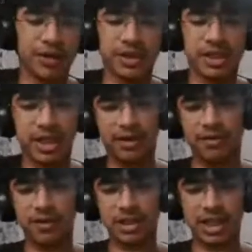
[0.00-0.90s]
I would say
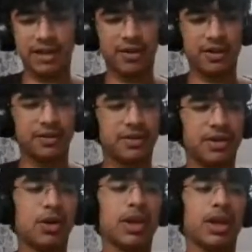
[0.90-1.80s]
everyone is live and
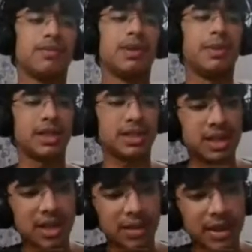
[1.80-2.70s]
okay, people are
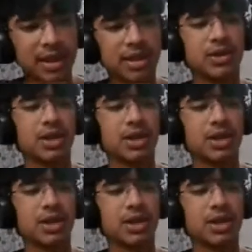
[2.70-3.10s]
still coming in.